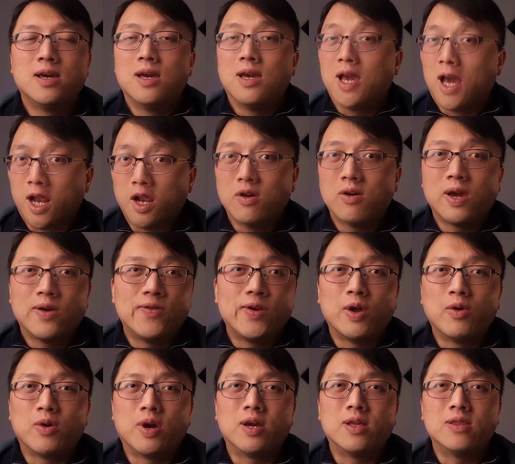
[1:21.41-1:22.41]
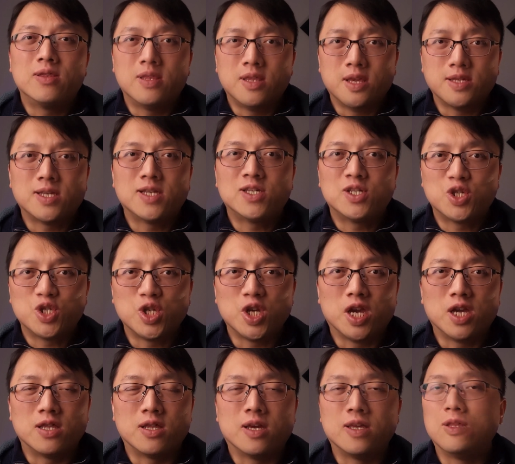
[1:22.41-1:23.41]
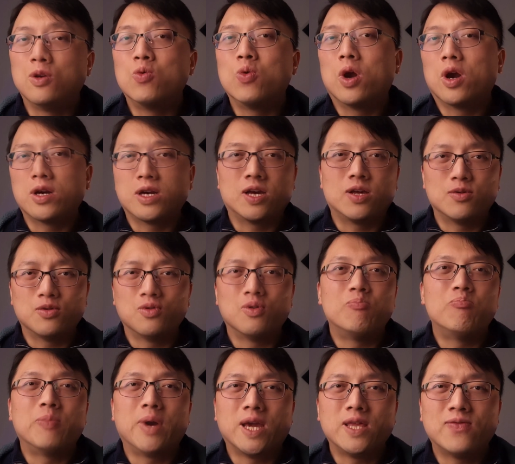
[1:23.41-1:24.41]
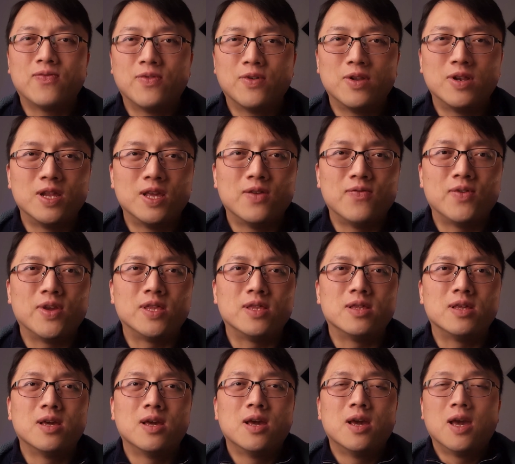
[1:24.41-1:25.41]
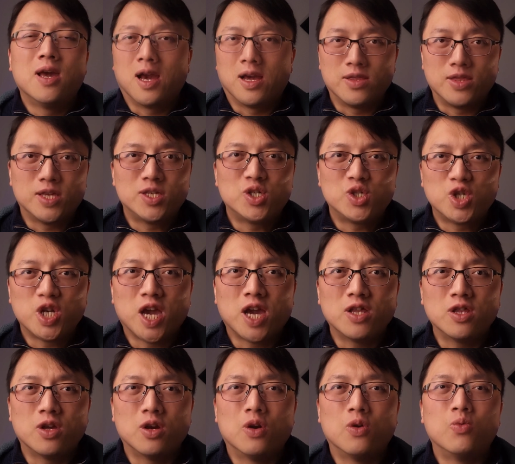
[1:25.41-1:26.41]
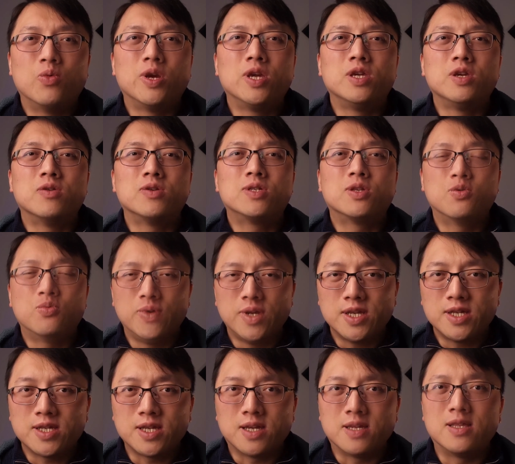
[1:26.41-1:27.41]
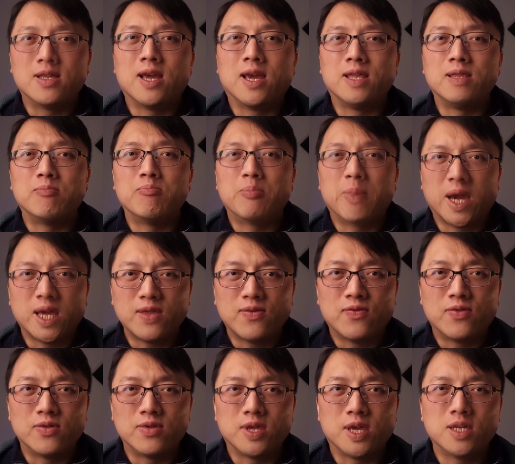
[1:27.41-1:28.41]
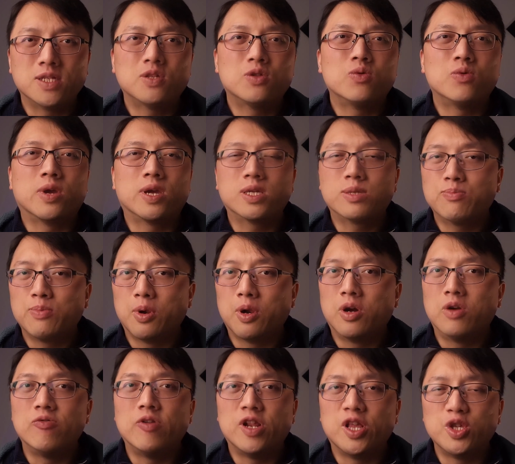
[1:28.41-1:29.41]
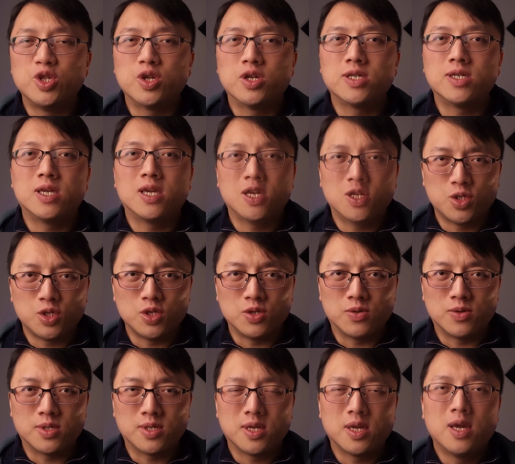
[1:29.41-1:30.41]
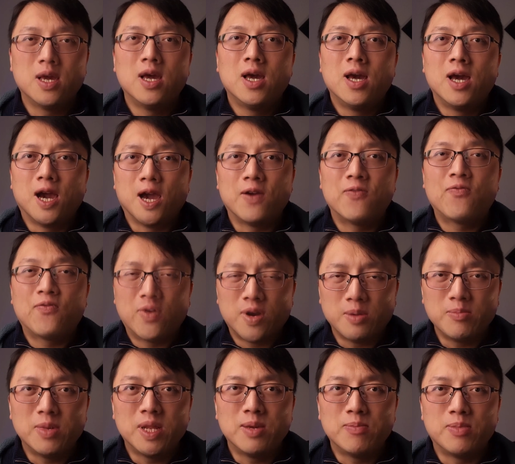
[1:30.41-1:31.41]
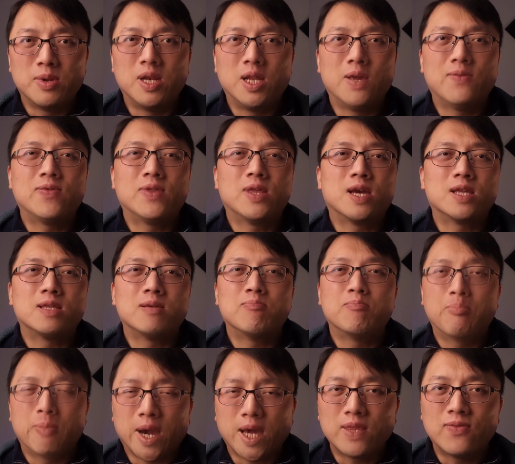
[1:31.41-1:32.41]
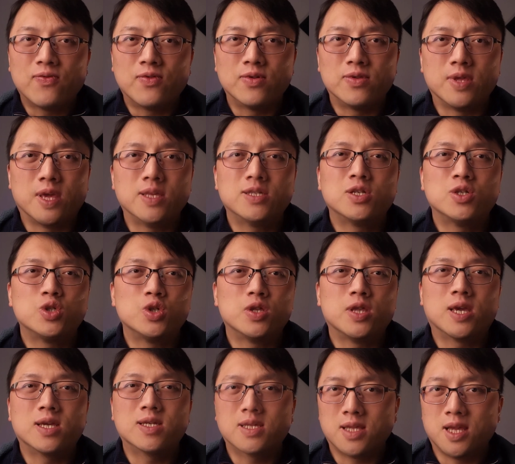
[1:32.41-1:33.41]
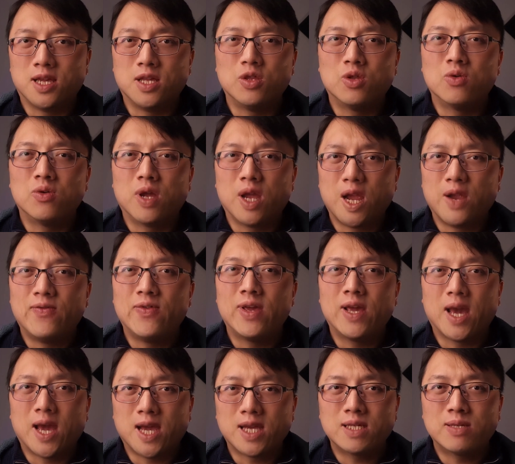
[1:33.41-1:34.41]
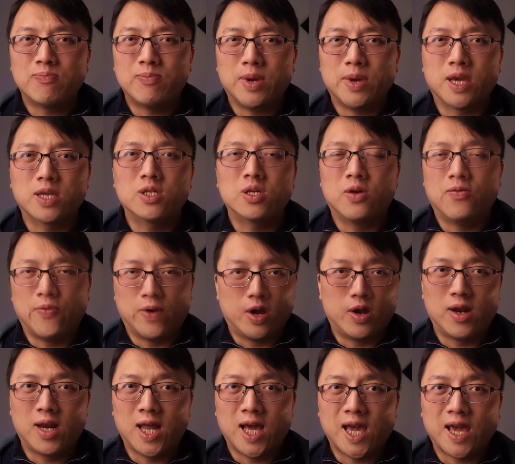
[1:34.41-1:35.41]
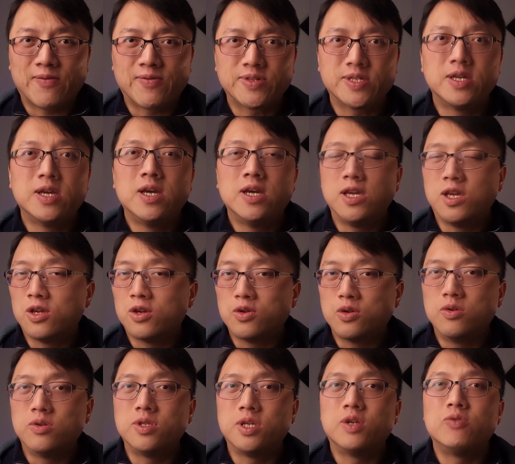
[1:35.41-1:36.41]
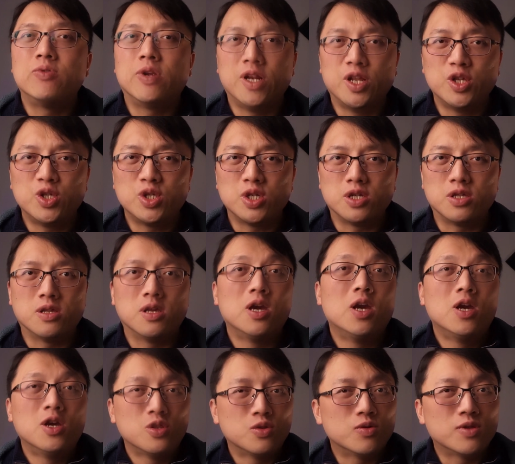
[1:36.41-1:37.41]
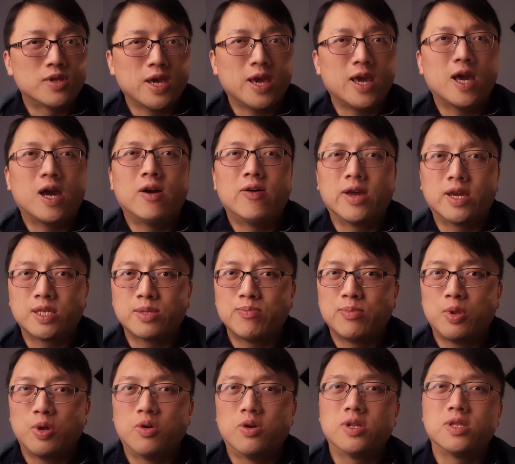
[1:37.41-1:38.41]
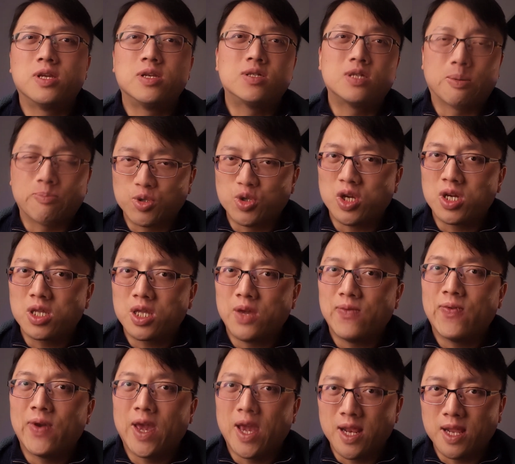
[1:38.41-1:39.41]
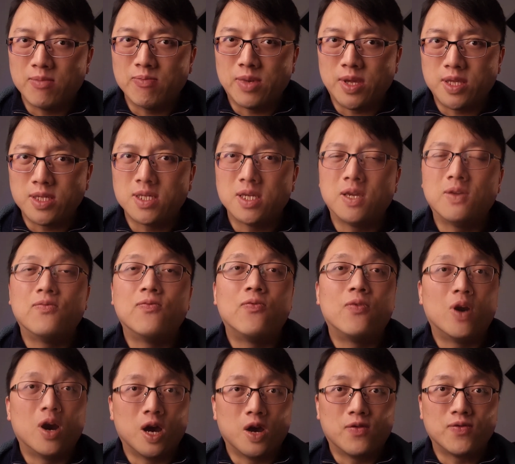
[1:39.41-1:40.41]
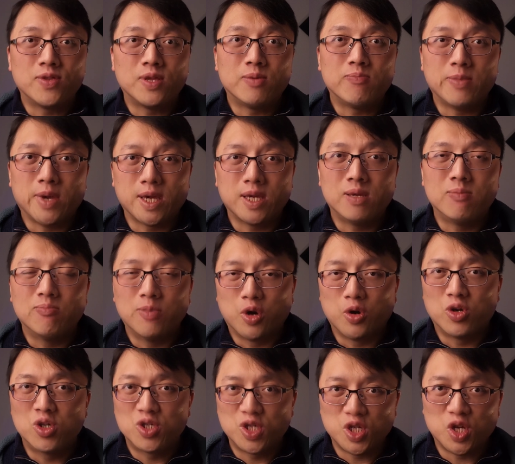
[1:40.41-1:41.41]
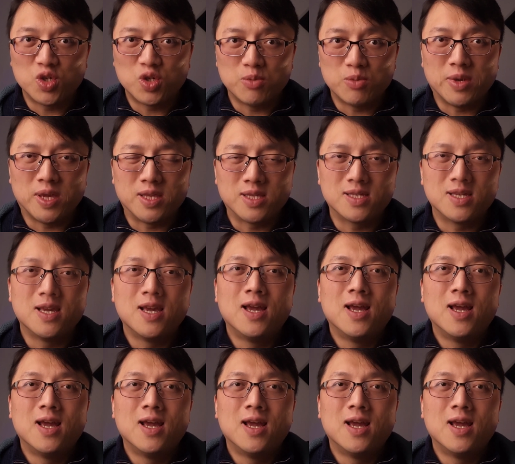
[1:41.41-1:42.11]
Hello everyone, this is Shen and welcome to Mindful Living. On this channel, we use reason and mindfulness to explore religious issues. I firmly believe that mindfulness should extend to every aspect of our lives, including religion. Today, I'll explore the subjective elements involved in making moral judgments.